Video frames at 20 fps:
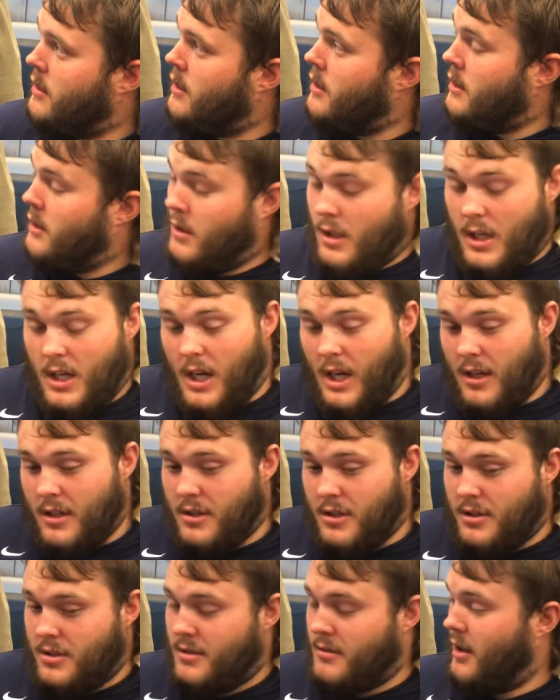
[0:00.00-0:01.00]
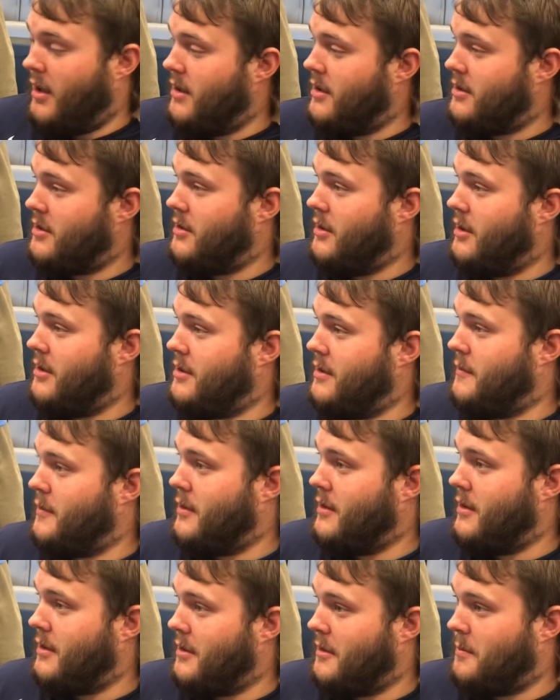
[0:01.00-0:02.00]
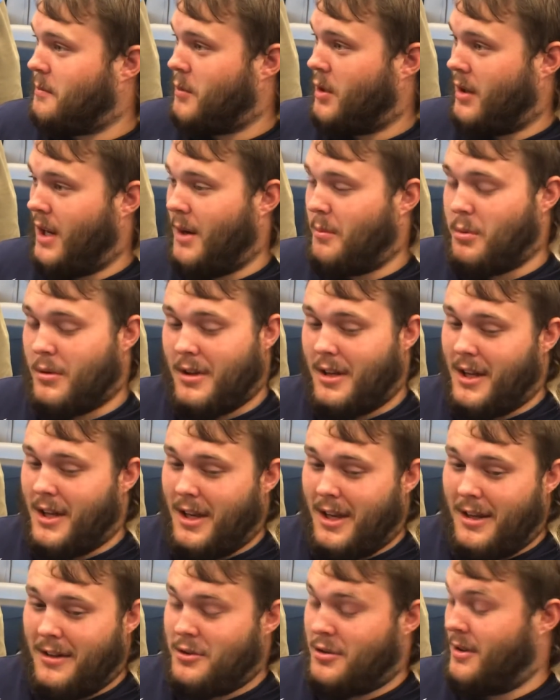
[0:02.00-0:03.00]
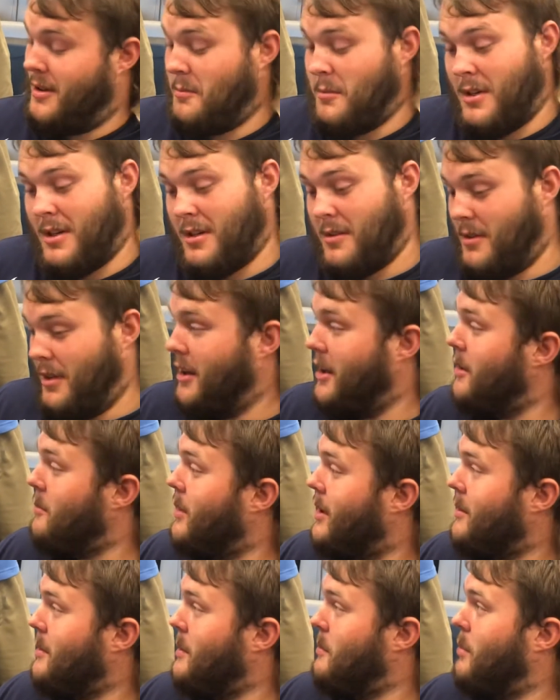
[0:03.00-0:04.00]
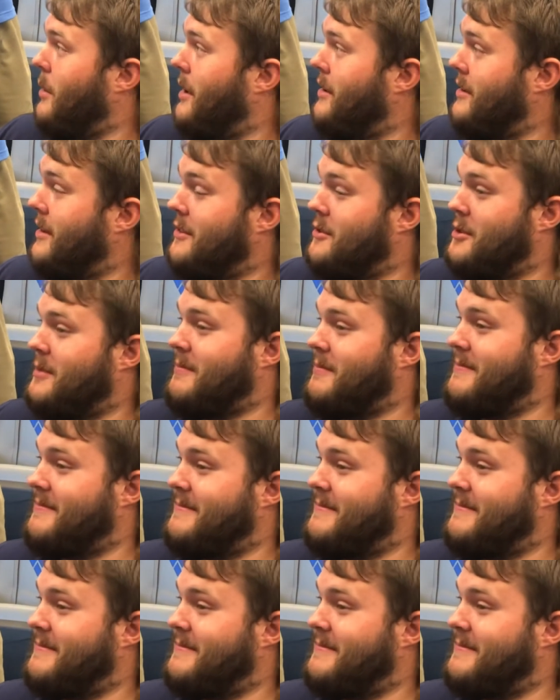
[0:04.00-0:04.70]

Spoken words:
you're. I just listen for the clap or the cadence, and I'm like, well, you better be paying attention.